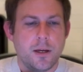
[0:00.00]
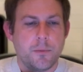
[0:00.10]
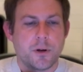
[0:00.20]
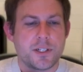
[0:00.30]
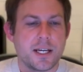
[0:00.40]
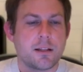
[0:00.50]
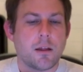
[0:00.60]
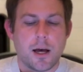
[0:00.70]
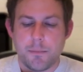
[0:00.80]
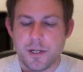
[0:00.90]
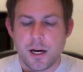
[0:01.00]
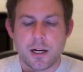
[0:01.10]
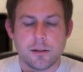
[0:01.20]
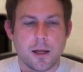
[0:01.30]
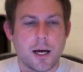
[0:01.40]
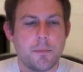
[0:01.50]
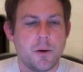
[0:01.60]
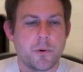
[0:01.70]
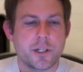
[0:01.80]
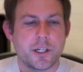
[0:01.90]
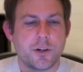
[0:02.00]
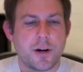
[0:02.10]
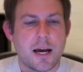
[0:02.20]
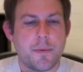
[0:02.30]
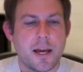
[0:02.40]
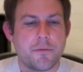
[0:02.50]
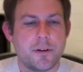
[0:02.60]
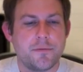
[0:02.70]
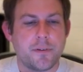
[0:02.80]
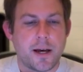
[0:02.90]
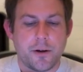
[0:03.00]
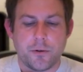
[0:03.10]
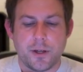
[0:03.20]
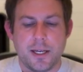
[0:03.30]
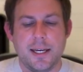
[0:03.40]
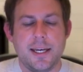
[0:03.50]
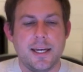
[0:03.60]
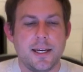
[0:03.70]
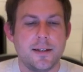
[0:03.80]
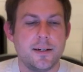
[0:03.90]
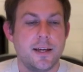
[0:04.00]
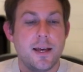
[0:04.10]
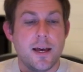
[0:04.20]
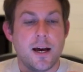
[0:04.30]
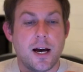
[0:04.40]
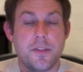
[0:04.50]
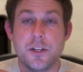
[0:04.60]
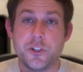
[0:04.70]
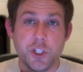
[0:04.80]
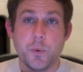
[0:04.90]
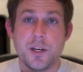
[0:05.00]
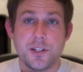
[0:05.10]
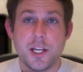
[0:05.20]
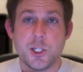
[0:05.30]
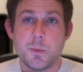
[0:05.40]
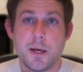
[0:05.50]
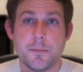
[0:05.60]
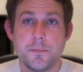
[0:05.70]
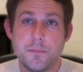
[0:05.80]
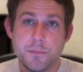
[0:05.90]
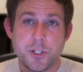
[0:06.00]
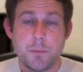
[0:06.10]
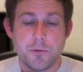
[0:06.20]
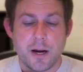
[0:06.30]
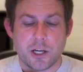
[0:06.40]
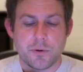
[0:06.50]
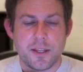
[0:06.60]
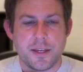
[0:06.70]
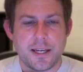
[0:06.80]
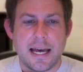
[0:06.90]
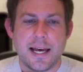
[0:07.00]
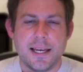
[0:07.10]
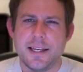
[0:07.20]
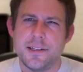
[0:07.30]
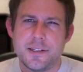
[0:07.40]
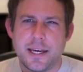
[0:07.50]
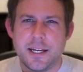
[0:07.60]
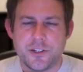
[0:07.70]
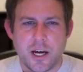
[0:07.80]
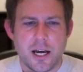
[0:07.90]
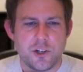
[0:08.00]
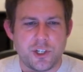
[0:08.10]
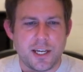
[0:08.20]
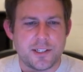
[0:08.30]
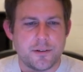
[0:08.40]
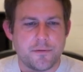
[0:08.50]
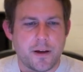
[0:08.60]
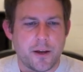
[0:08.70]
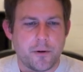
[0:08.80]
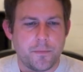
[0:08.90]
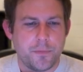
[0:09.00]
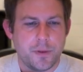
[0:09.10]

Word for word: we're gonna say glob.glob, .glob, and we're gonna grab every file in uh, this USHMM subdirectory that ha- is a .json file.